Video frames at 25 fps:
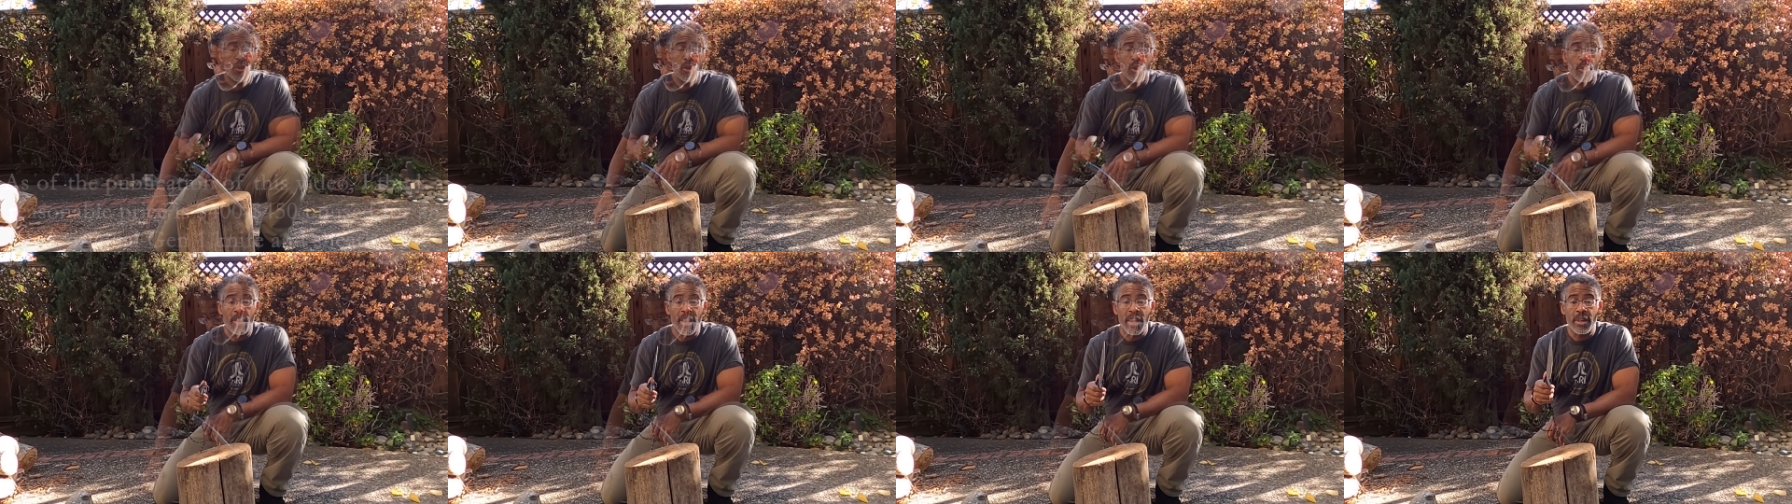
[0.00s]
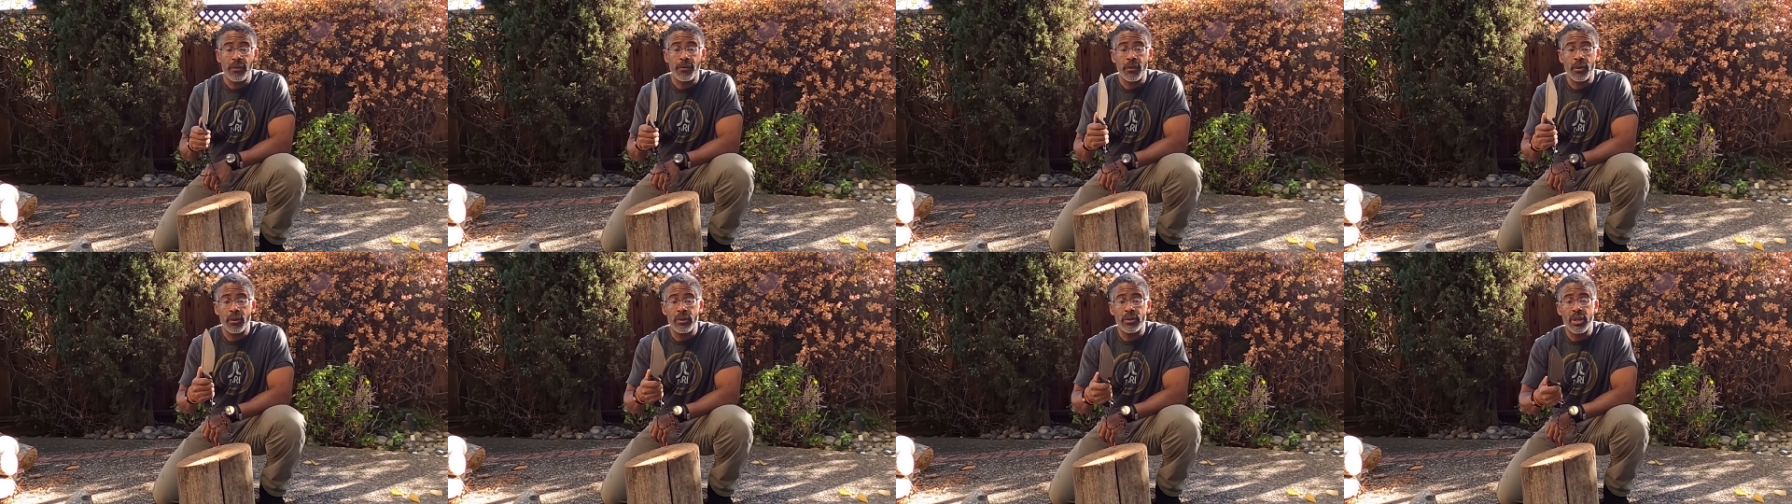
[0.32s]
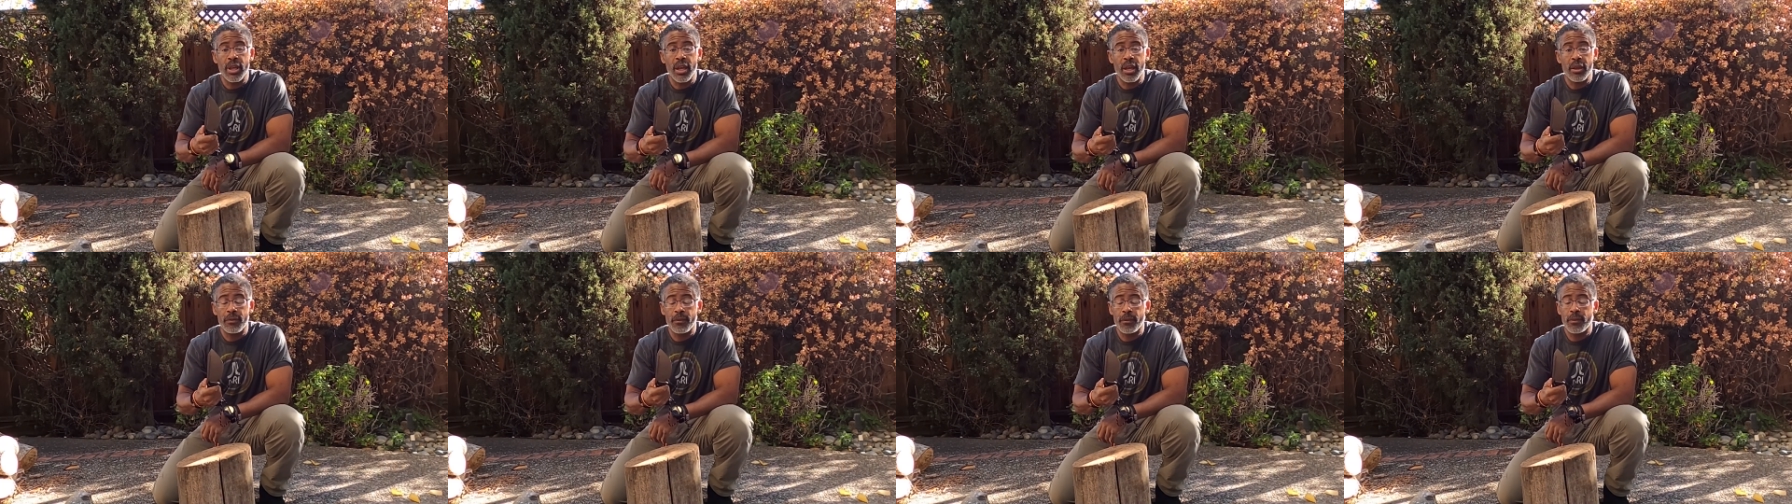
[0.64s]
The Nomad field
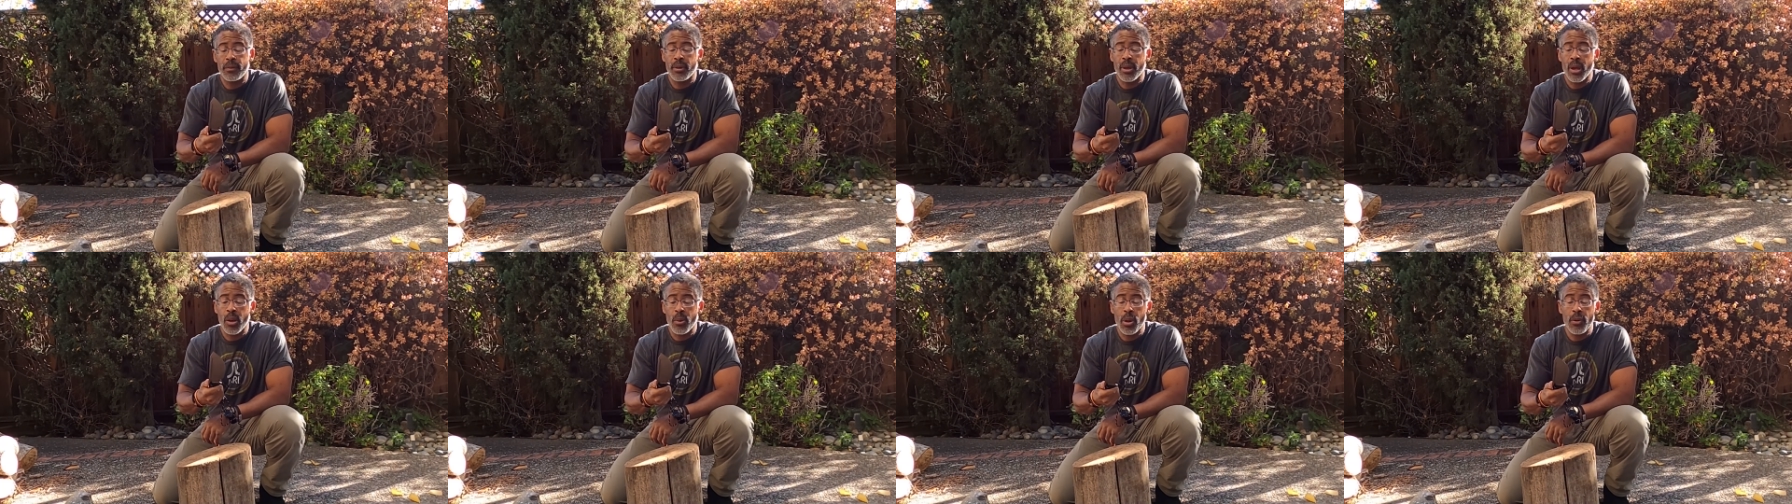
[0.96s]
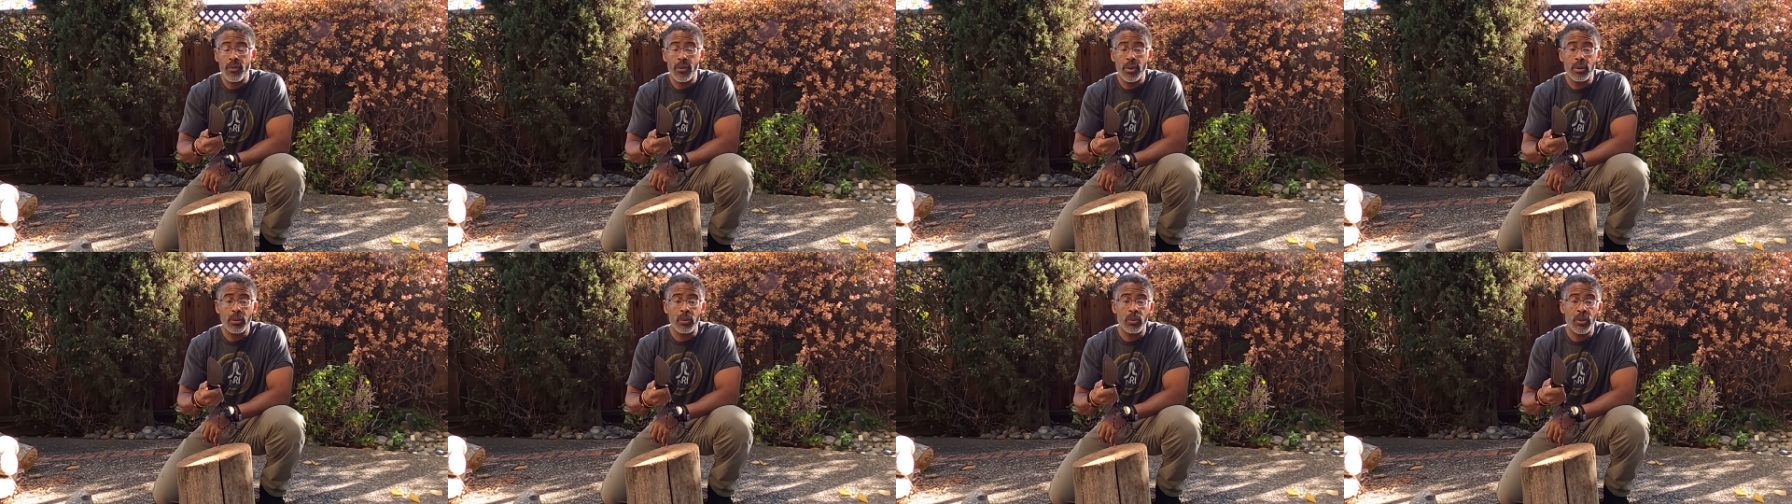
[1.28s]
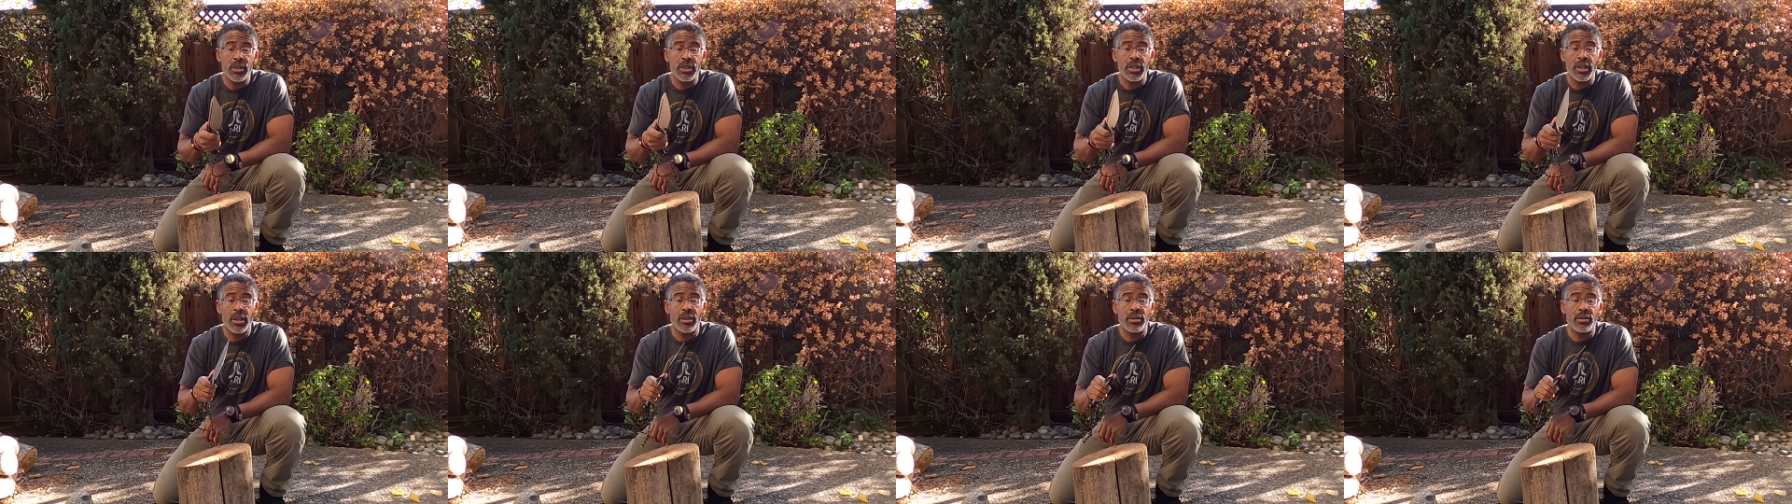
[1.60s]
knife, however,
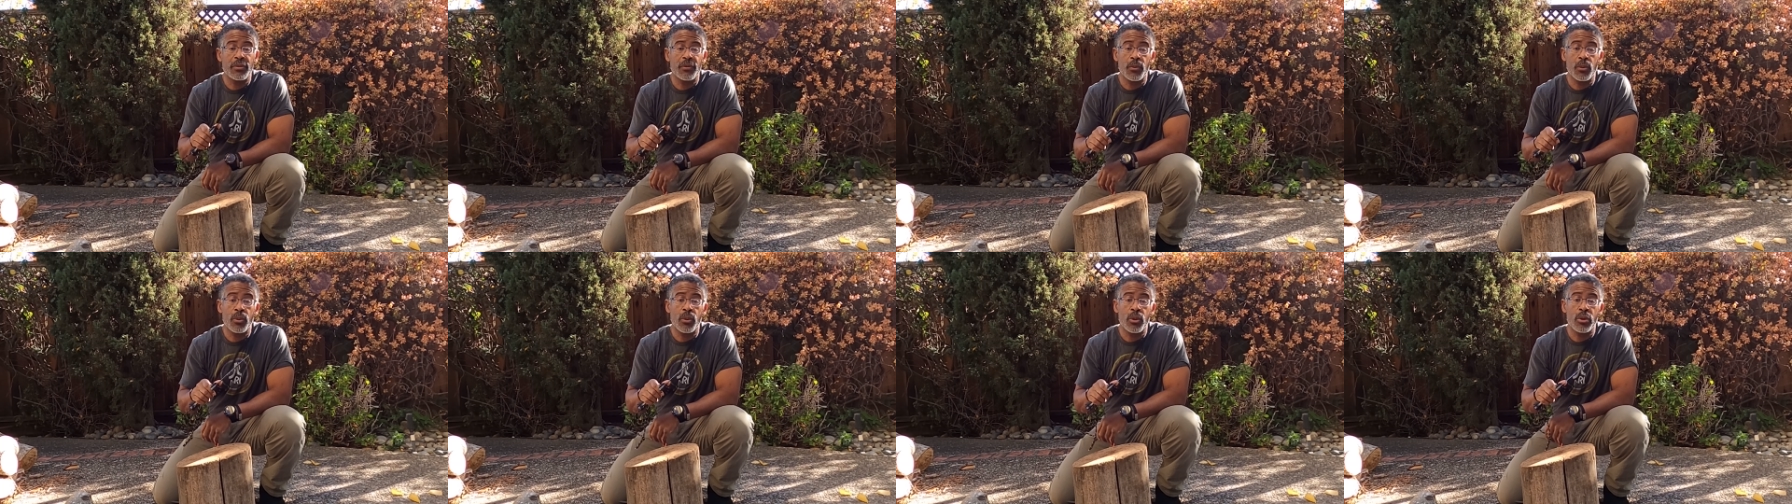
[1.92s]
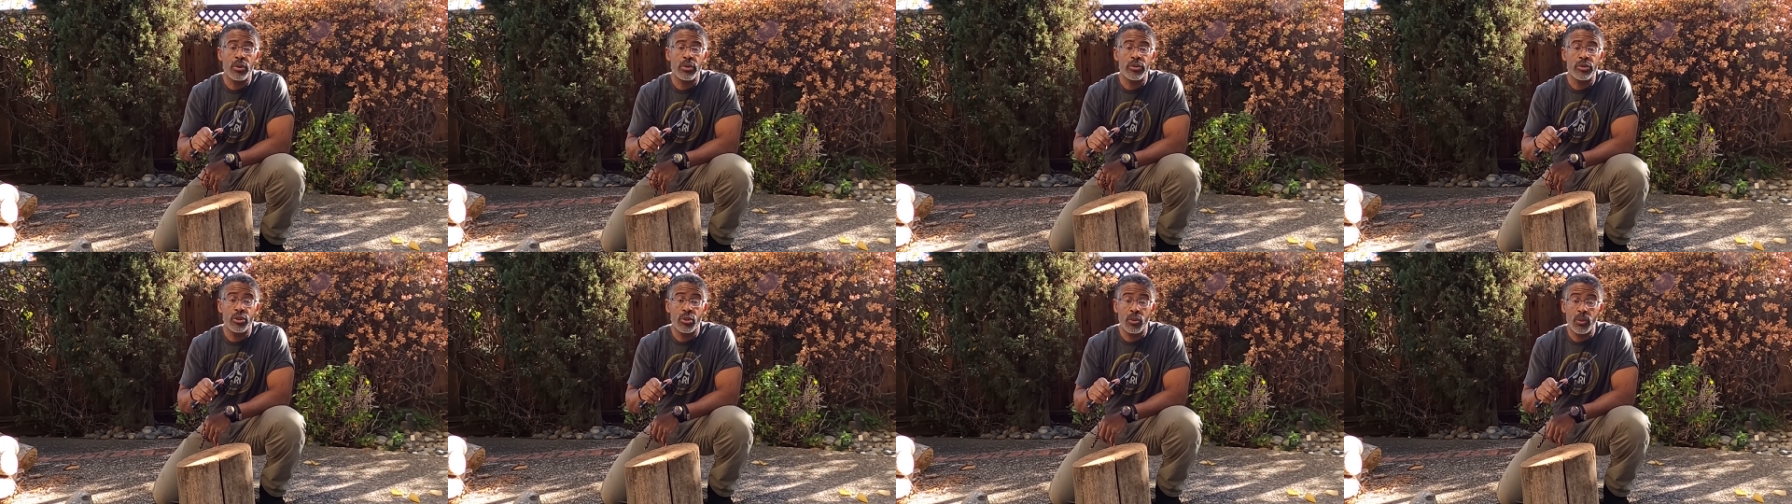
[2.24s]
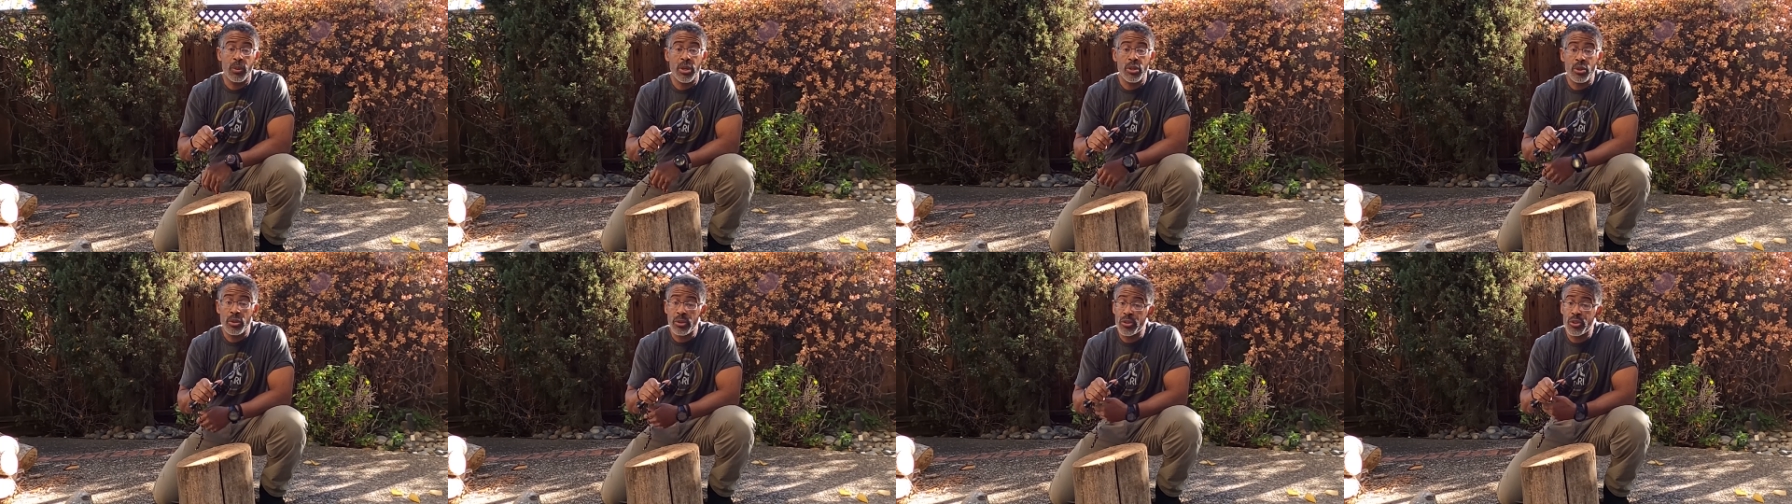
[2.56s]
retails for
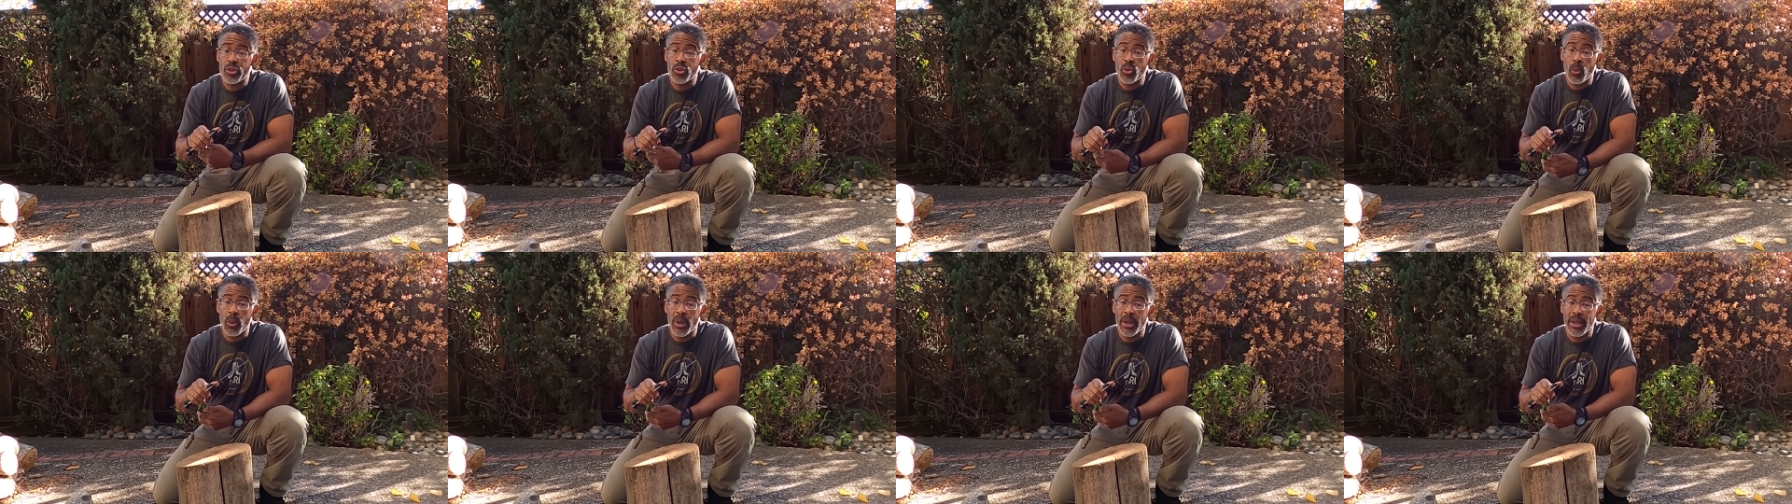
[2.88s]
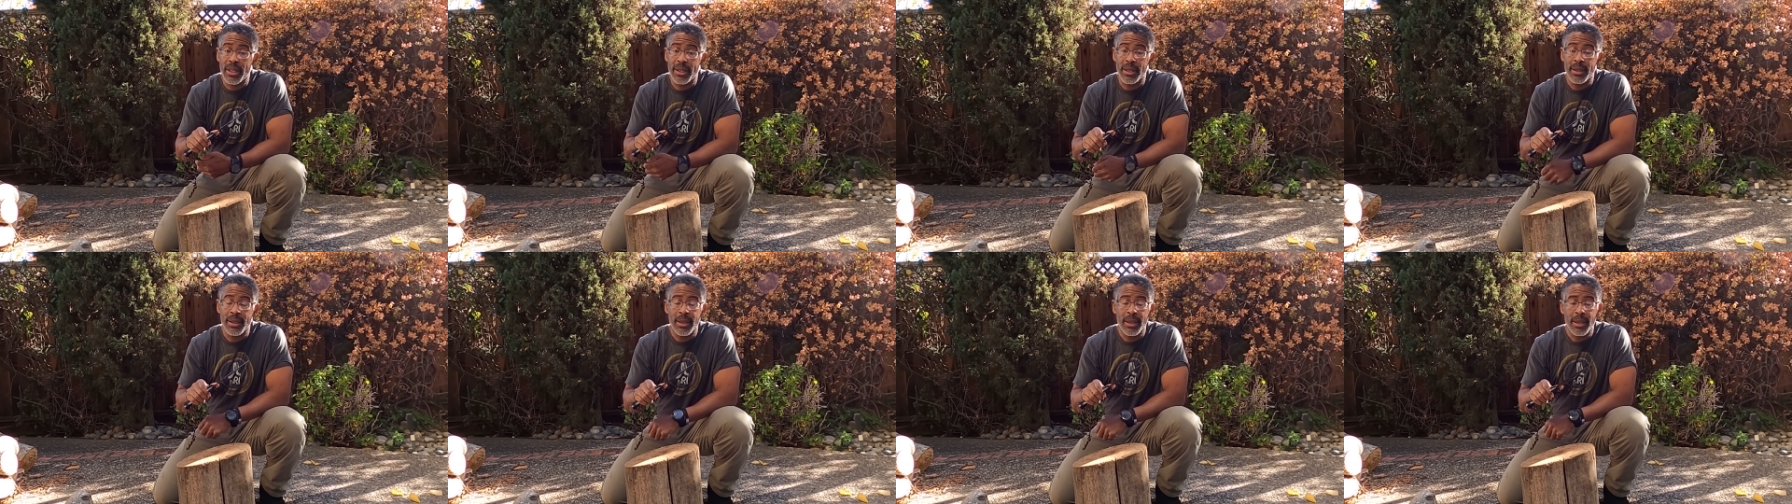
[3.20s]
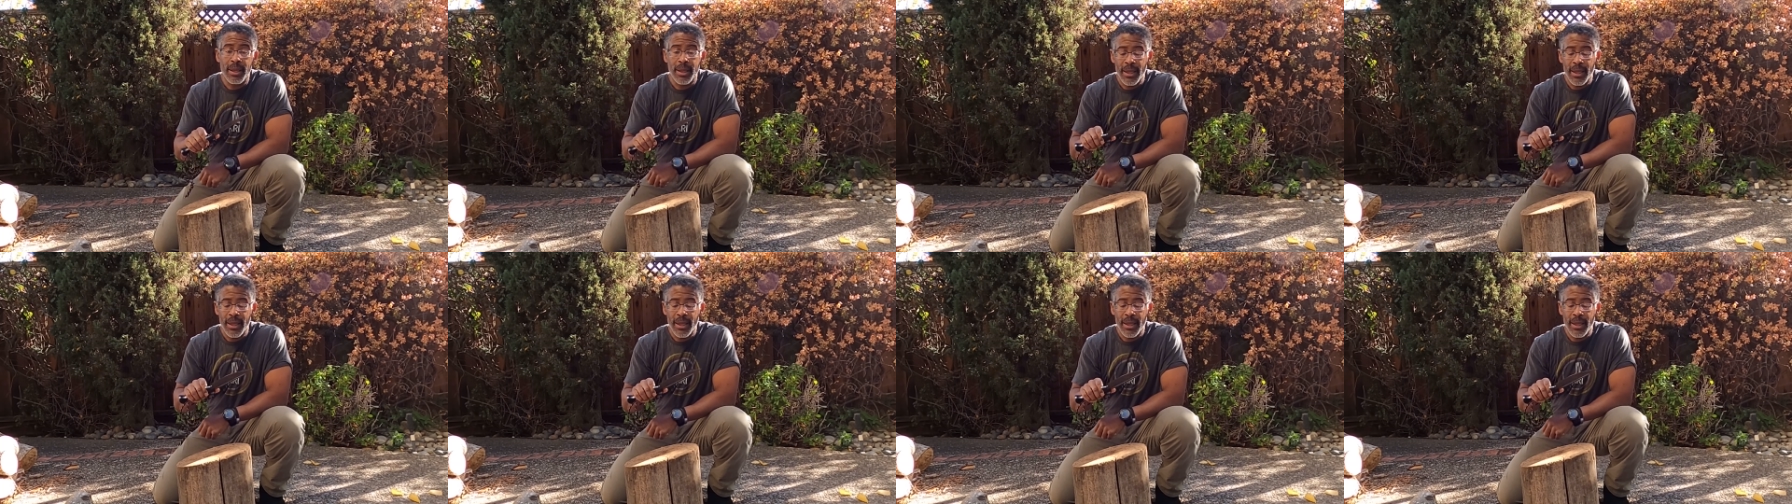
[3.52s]
$220.